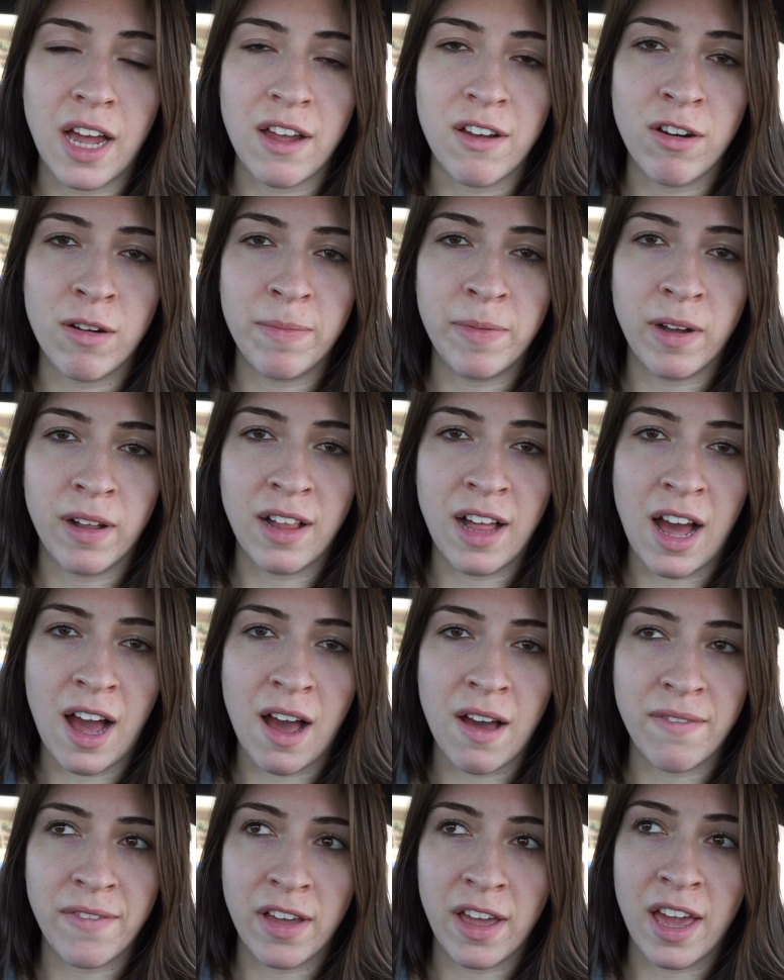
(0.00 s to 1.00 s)
I hope y'all
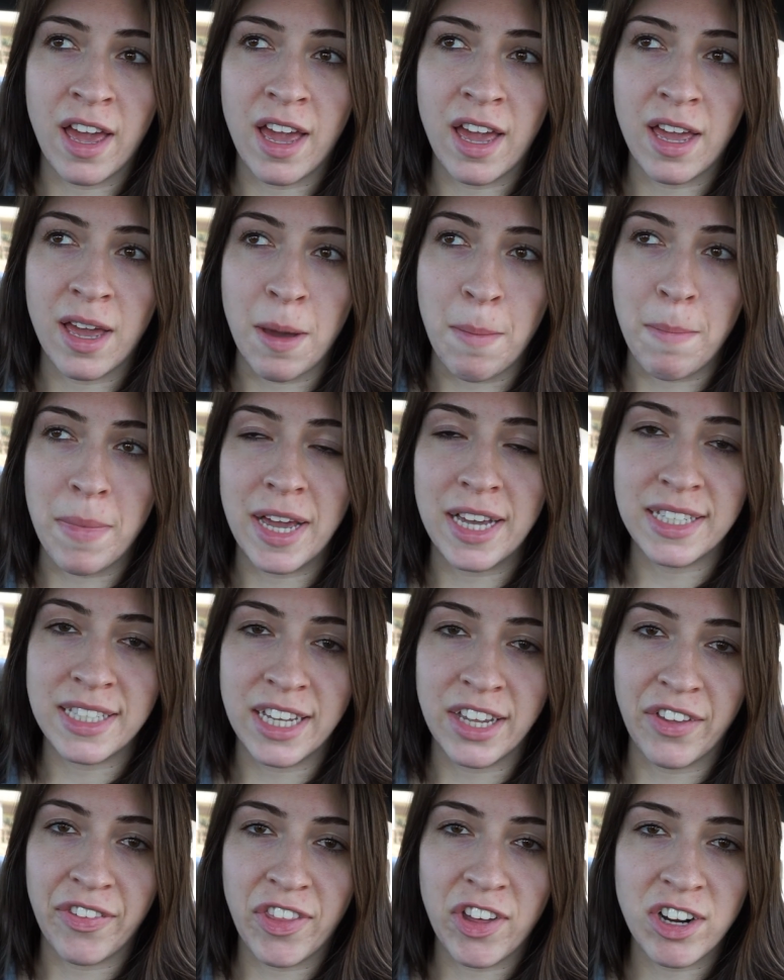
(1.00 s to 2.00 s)
have a
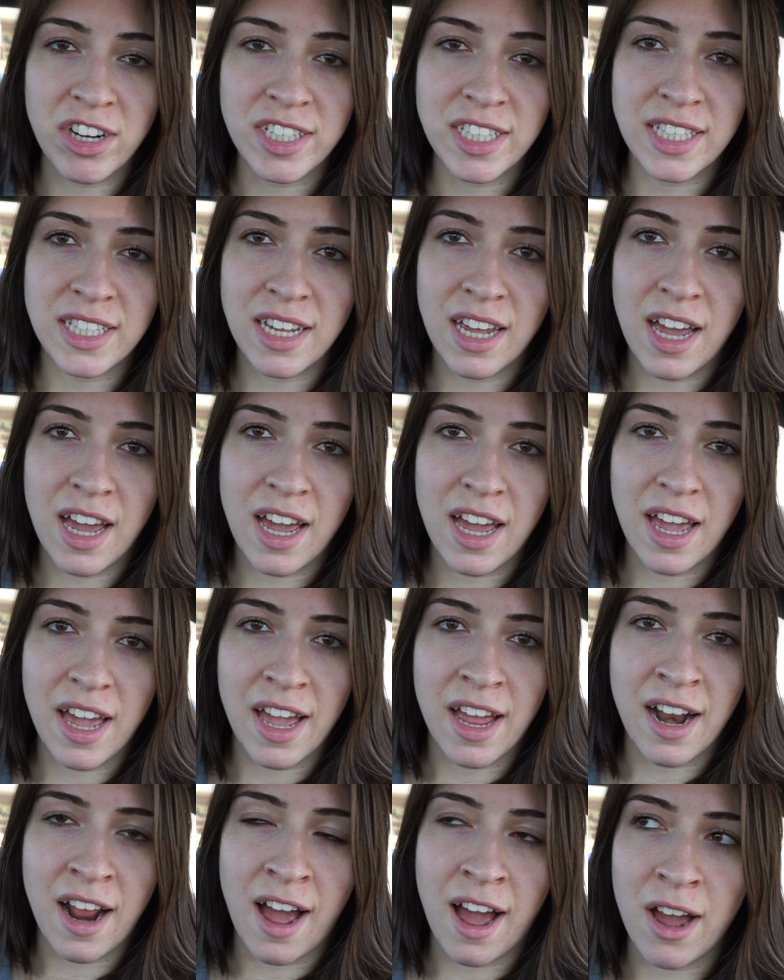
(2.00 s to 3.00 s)
amazing Thursday,
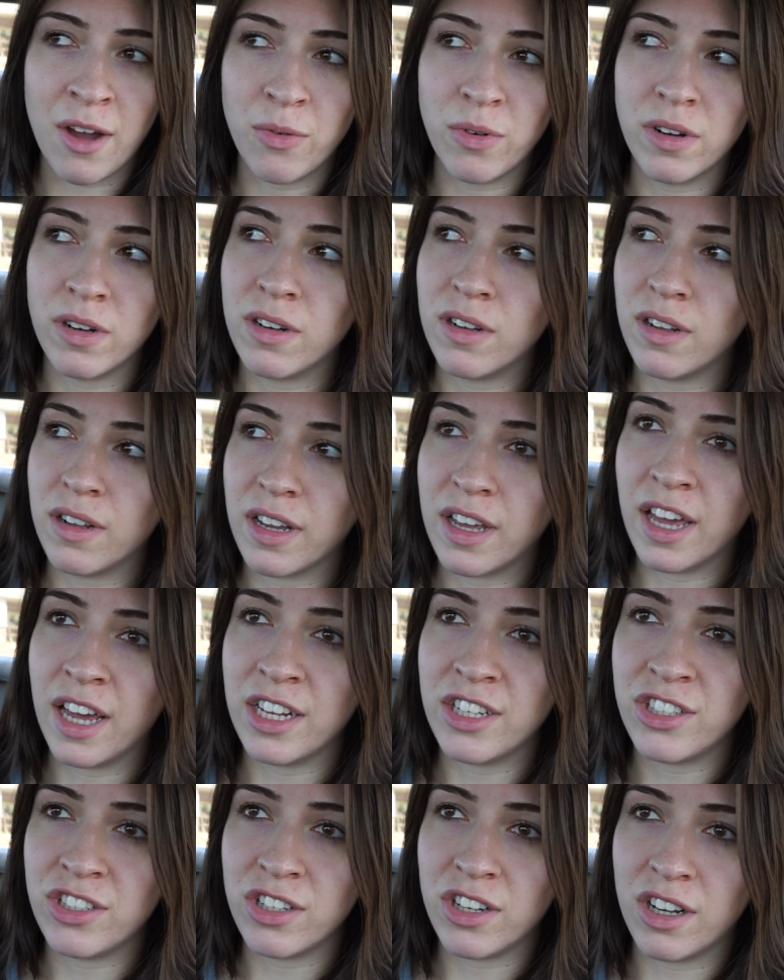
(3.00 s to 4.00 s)
and I will
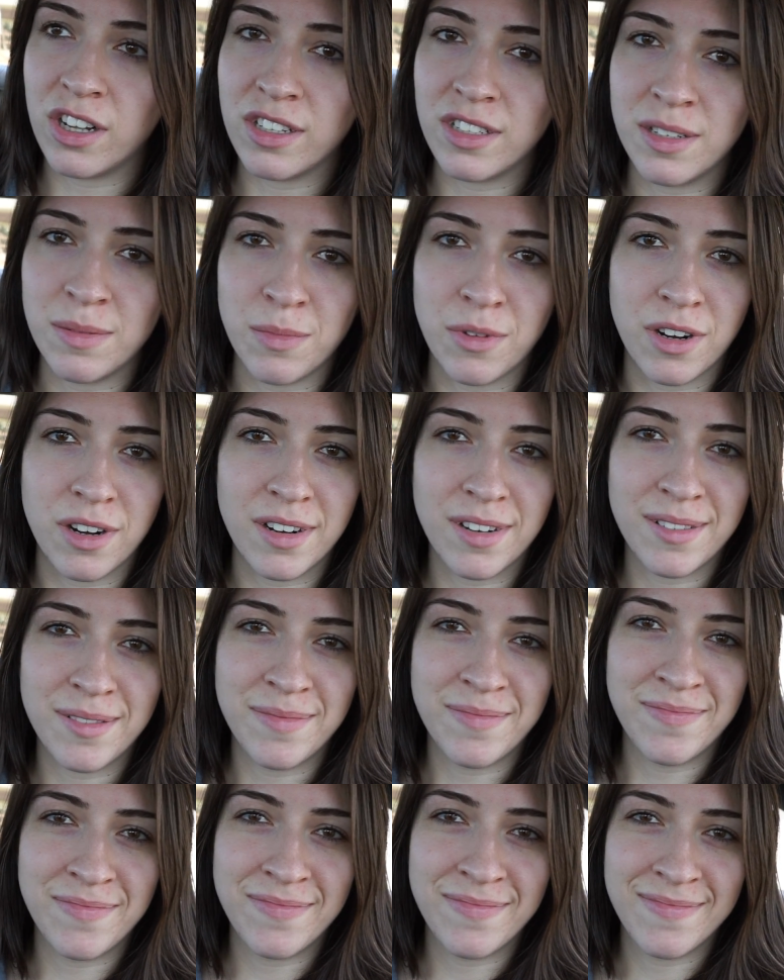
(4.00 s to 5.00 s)
catch y'all
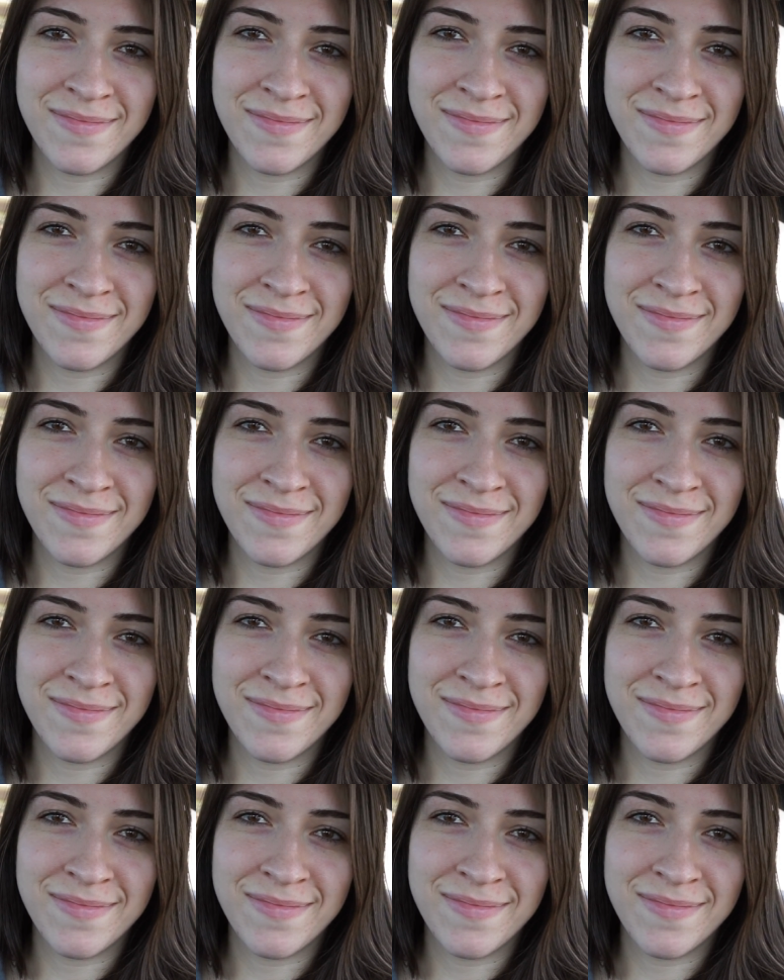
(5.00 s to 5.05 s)
tomorrow.